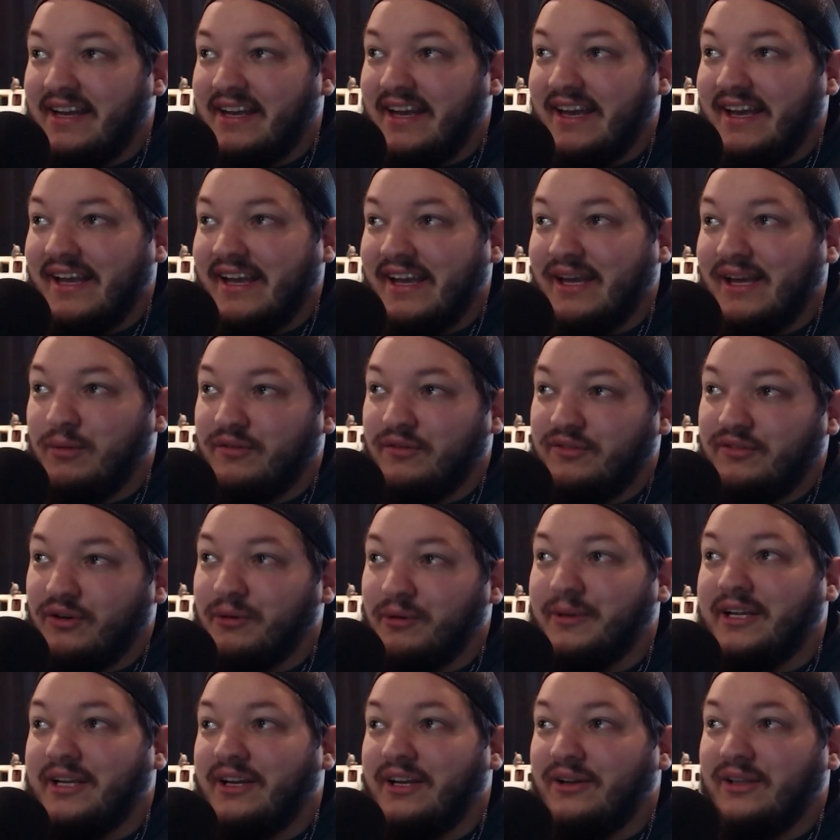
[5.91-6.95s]
and before
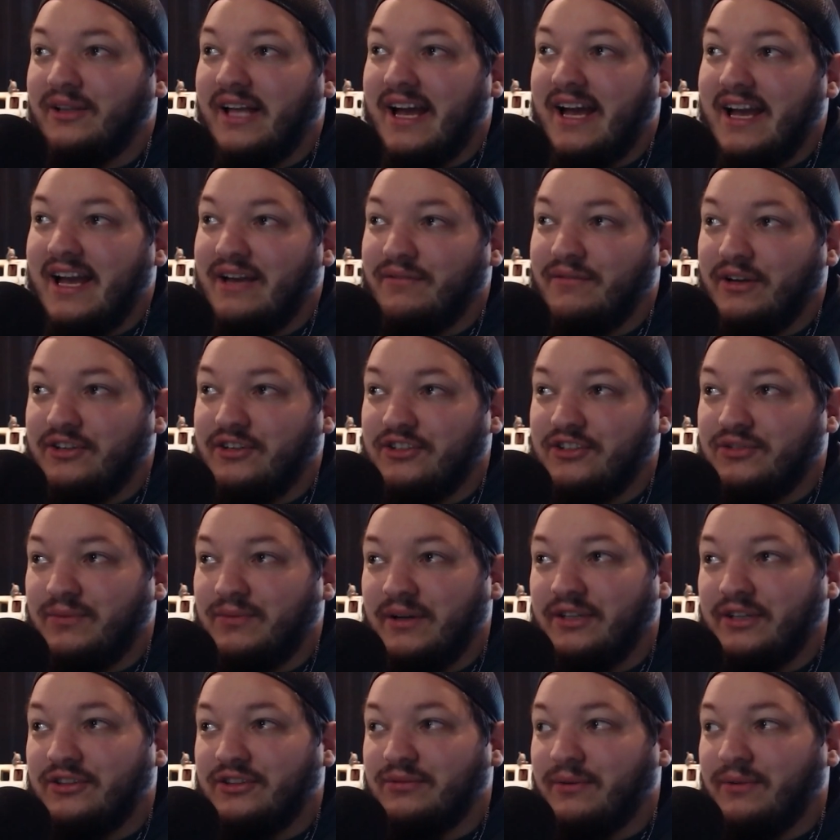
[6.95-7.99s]
we go live, I just
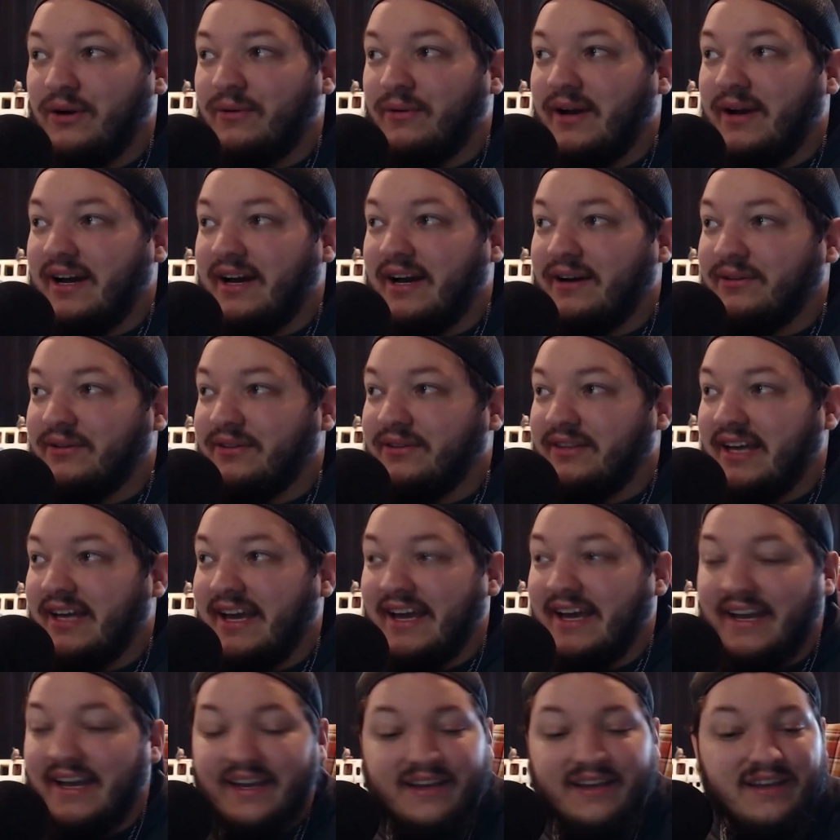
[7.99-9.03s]
want to throw out
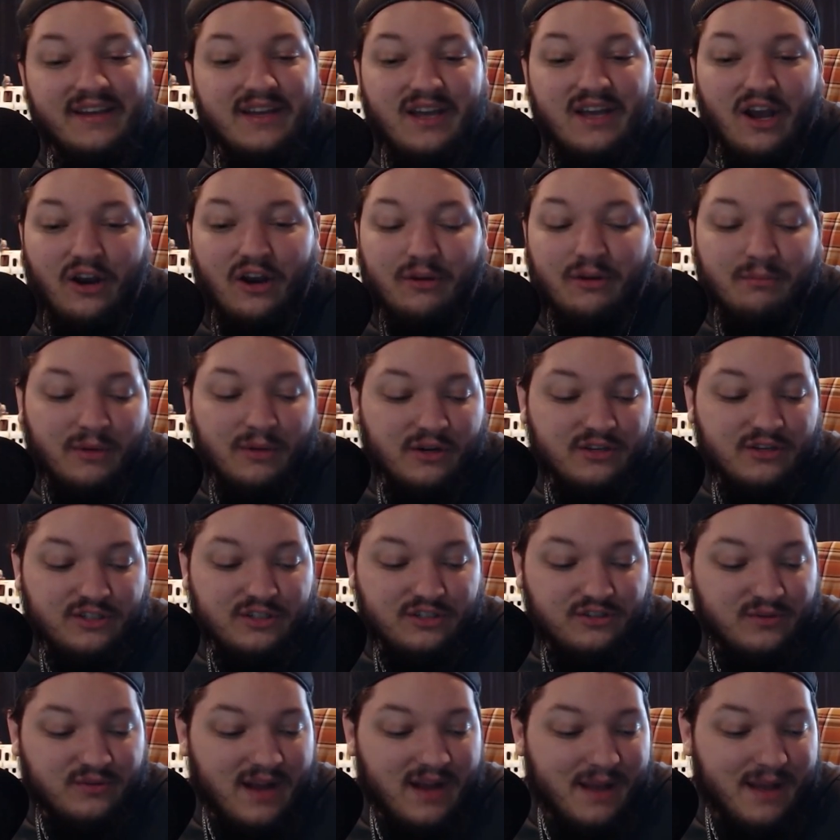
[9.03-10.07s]
that our merch
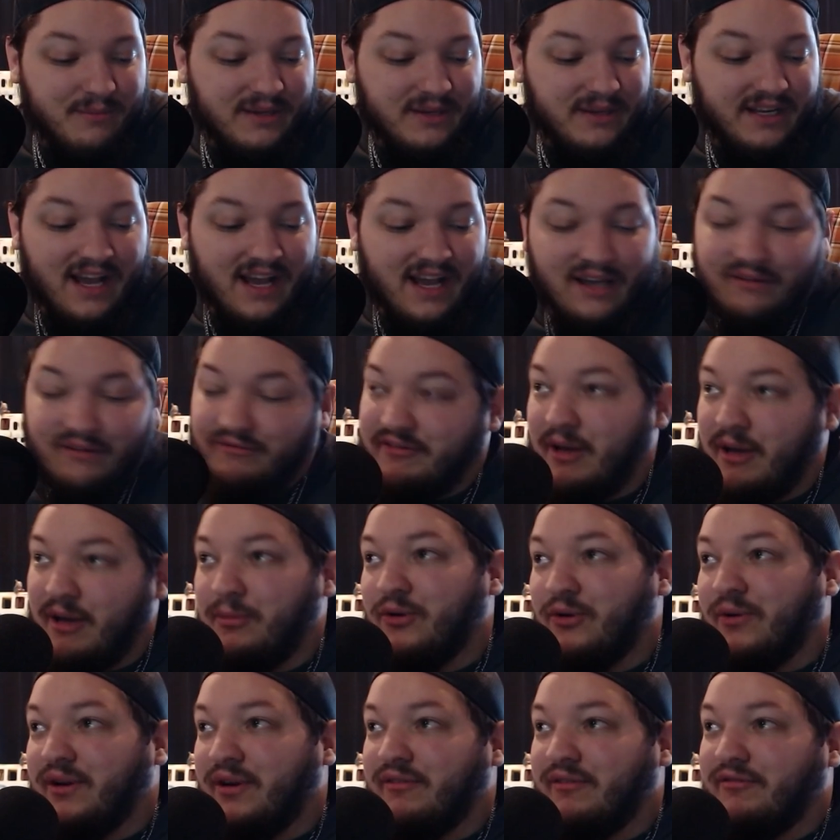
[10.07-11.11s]
is dropping on
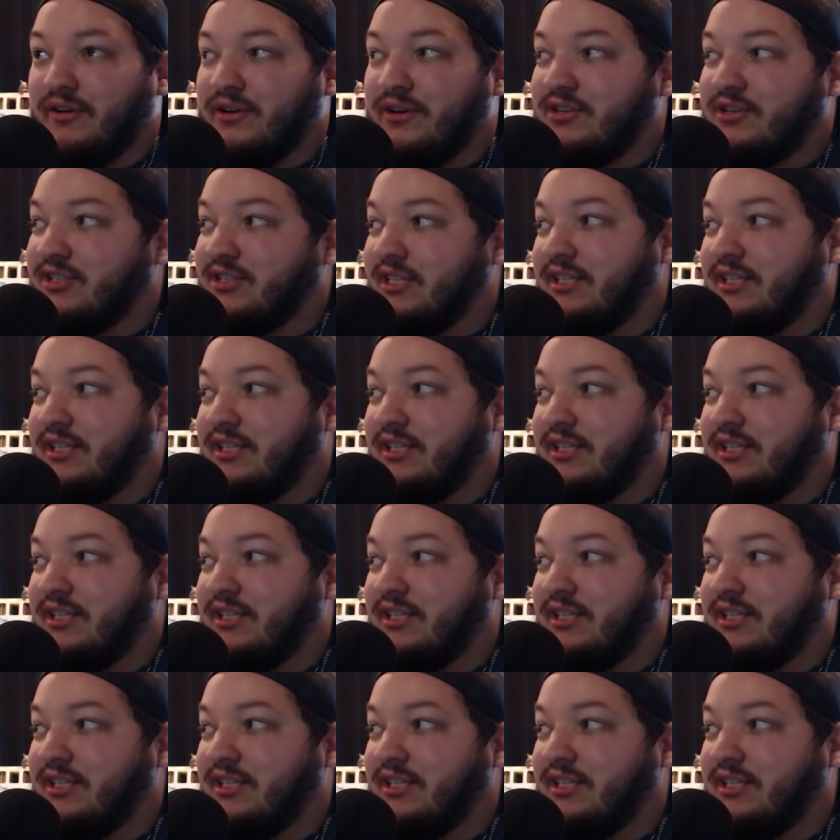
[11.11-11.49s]
February 1st,